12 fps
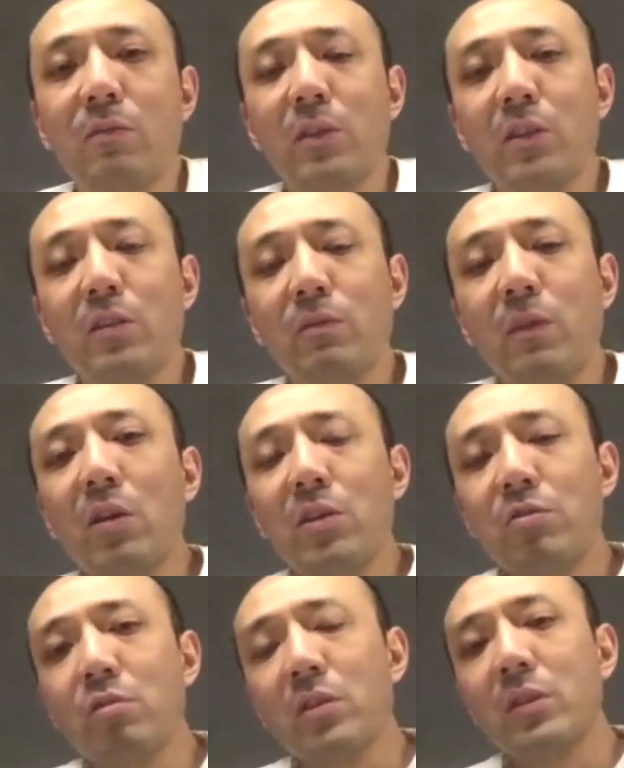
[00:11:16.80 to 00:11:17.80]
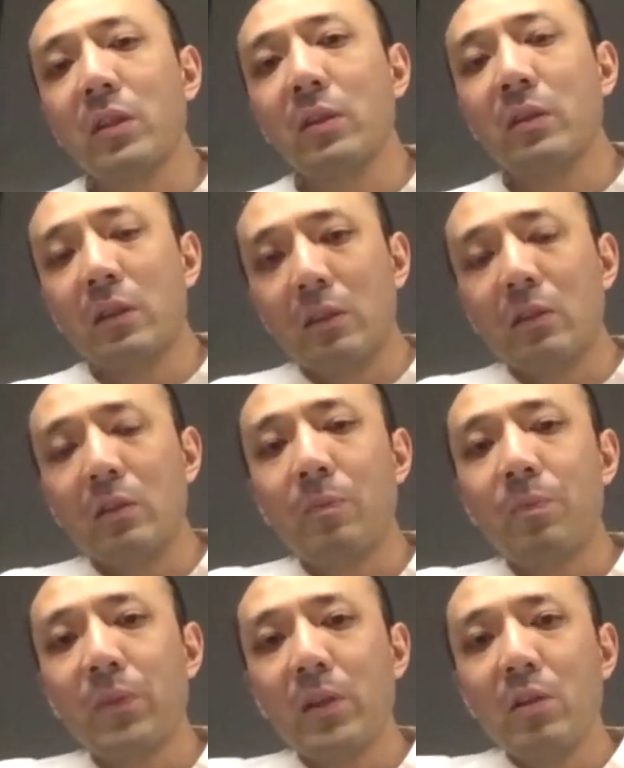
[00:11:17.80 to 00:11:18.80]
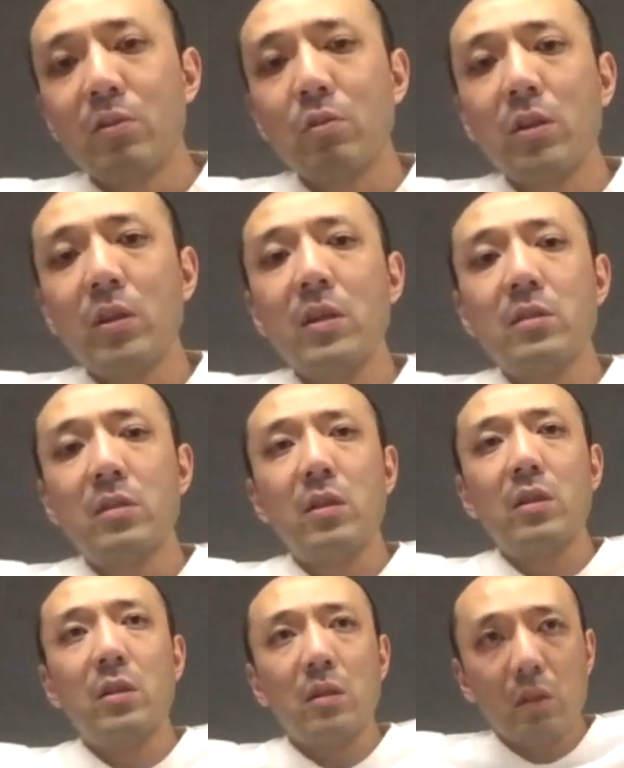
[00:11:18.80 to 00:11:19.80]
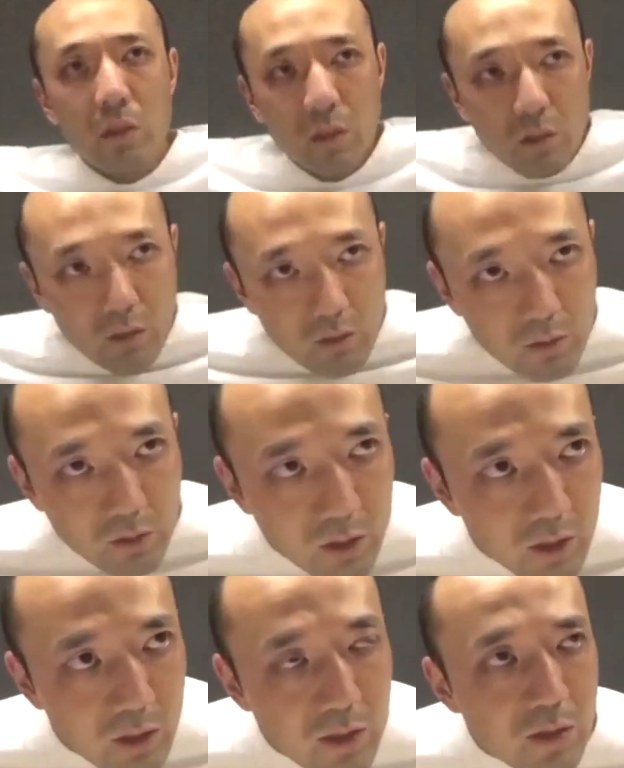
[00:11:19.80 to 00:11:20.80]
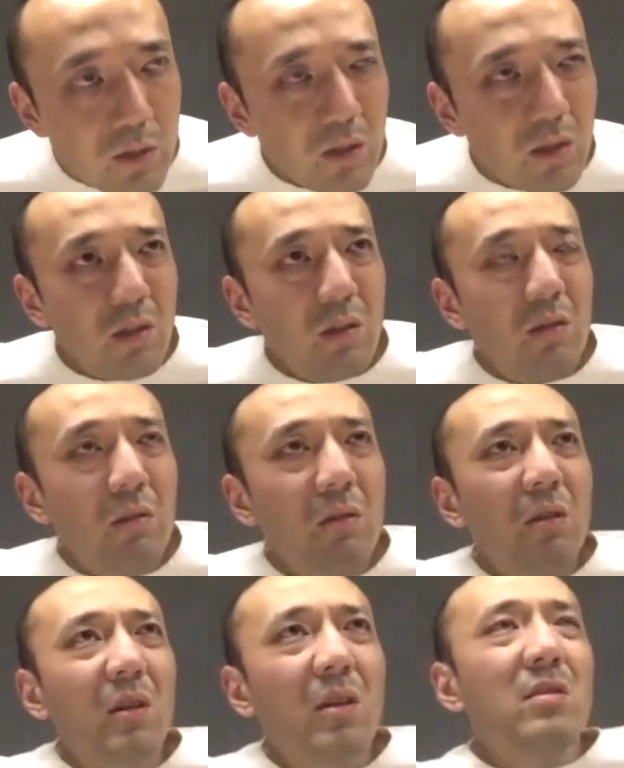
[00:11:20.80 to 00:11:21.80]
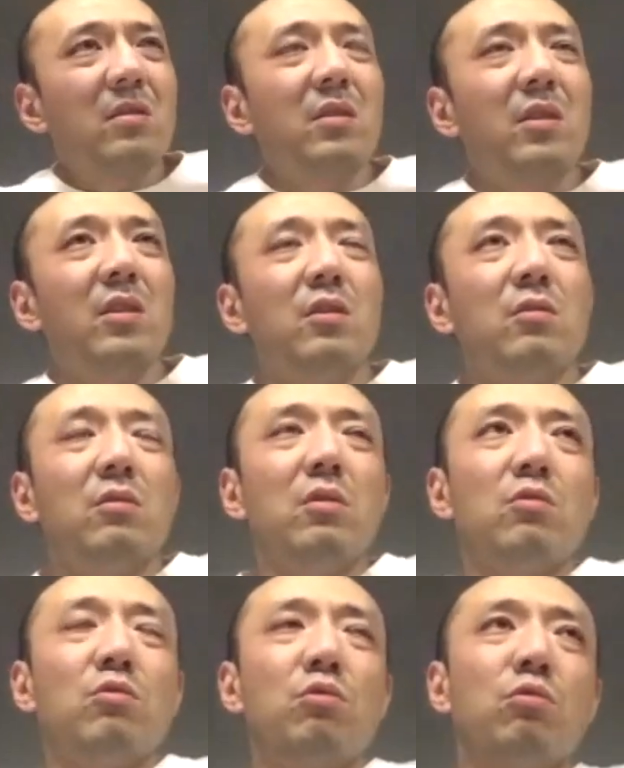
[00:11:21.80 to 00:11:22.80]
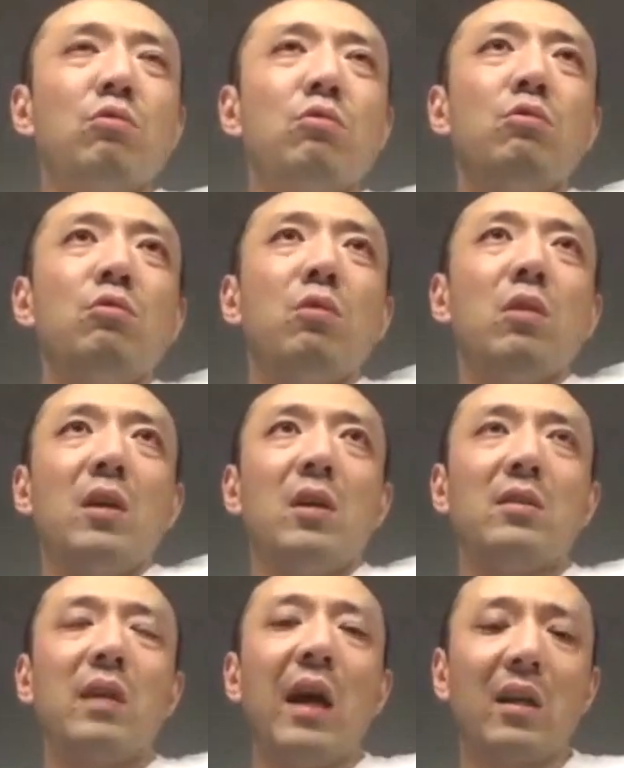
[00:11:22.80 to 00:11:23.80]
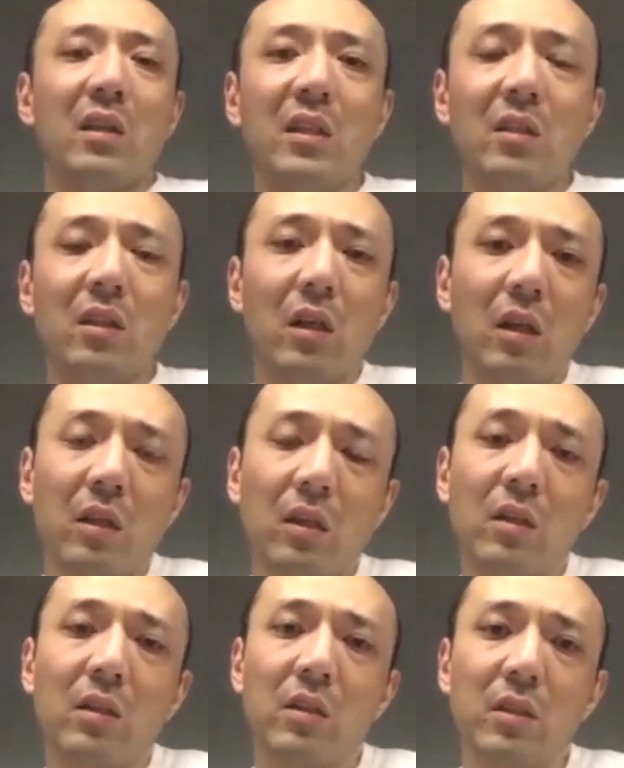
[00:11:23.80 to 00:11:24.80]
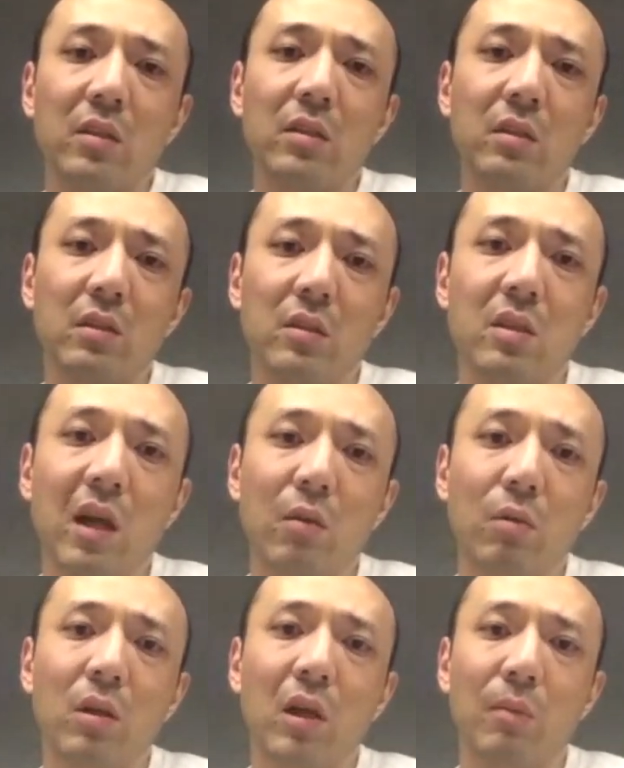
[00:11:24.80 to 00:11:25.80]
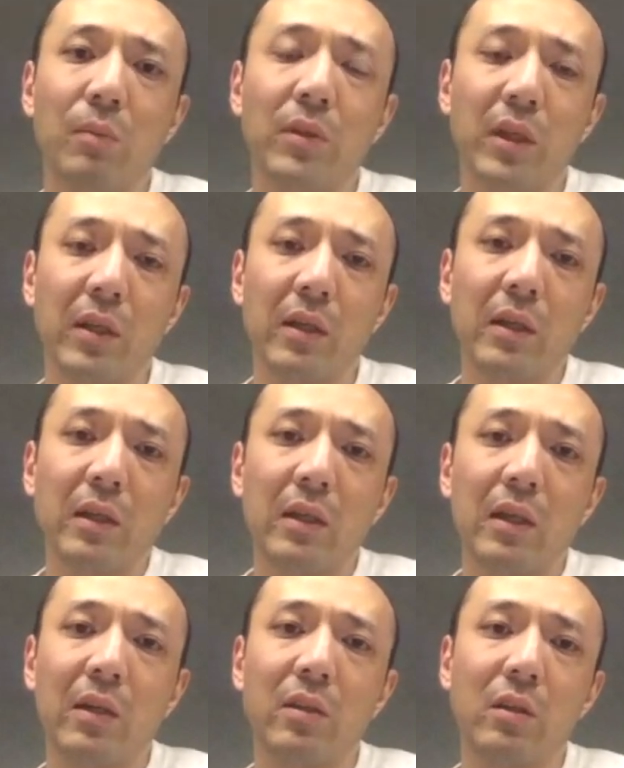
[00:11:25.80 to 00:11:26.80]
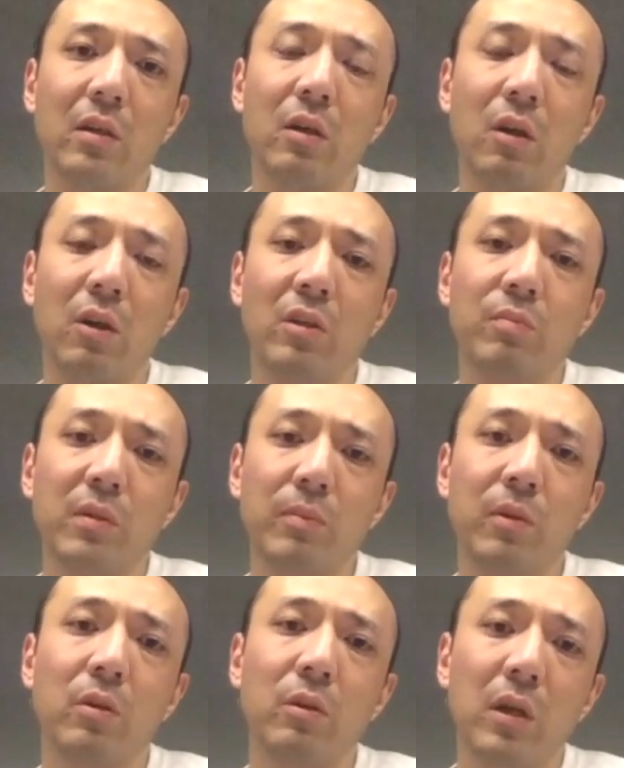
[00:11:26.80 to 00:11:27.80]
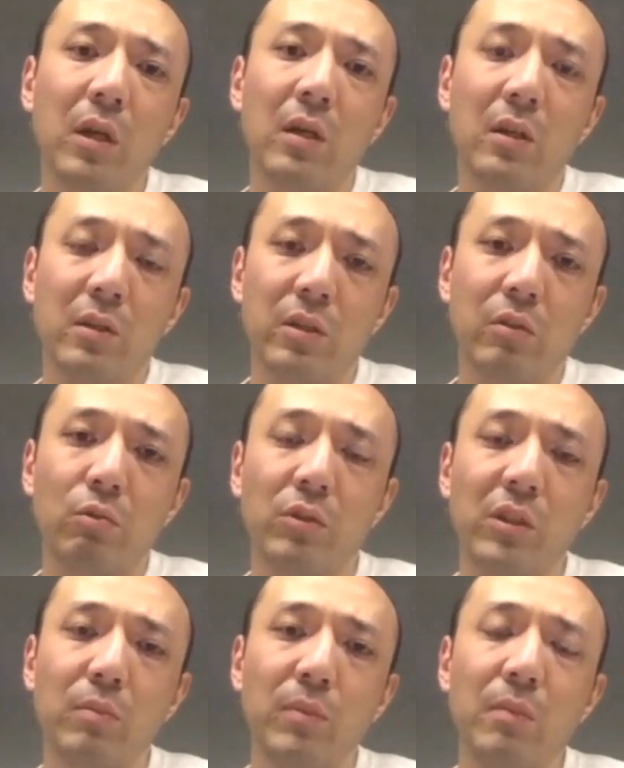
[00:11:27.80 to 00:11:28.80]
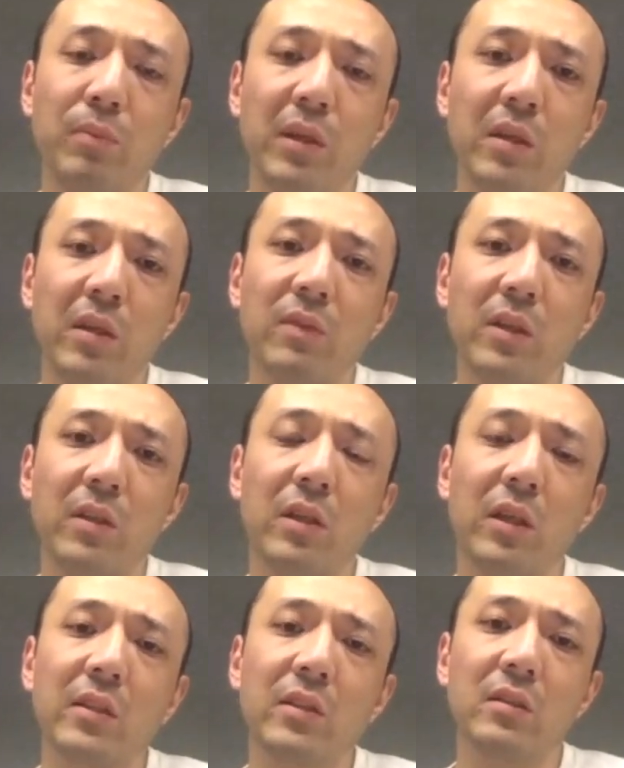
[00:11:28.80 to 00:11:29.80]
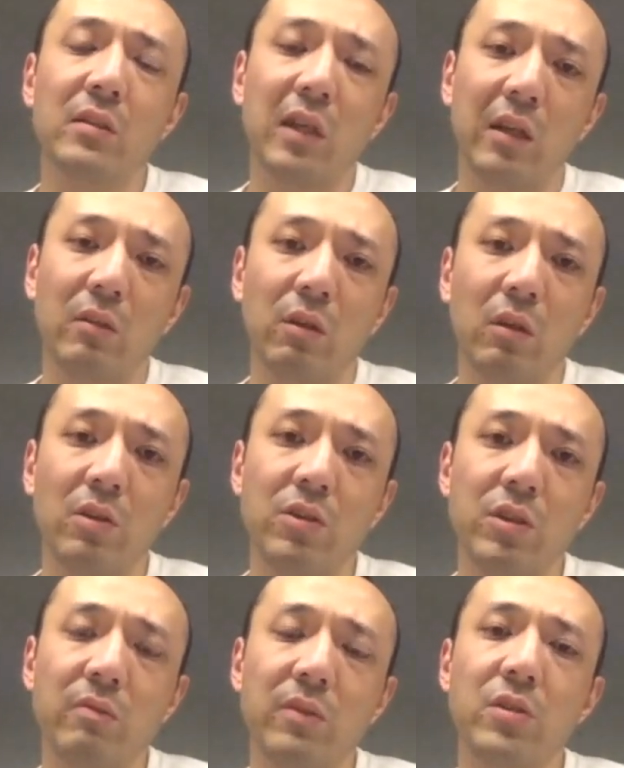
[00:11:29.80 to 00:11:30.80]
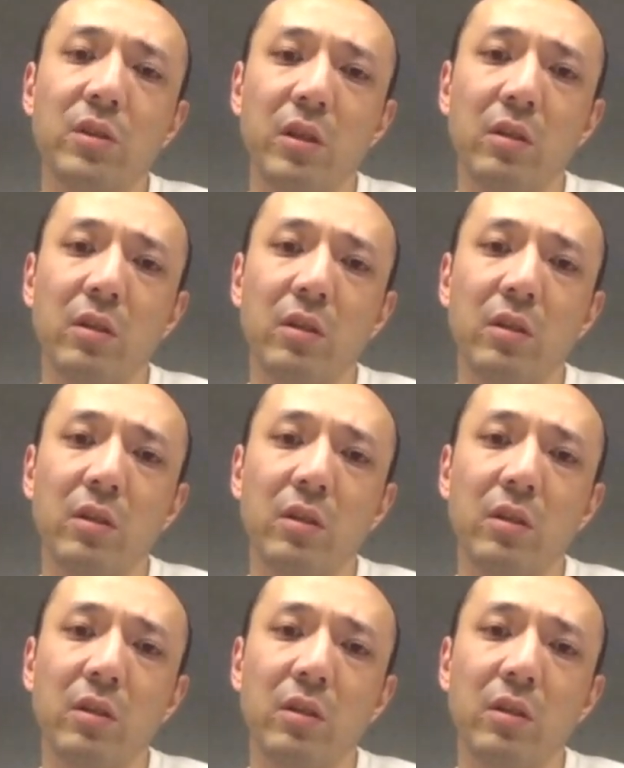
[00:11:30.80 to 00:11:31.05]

very interesting. So he is the true tech leader in our company, and all the people, including me, believe in his technology vision.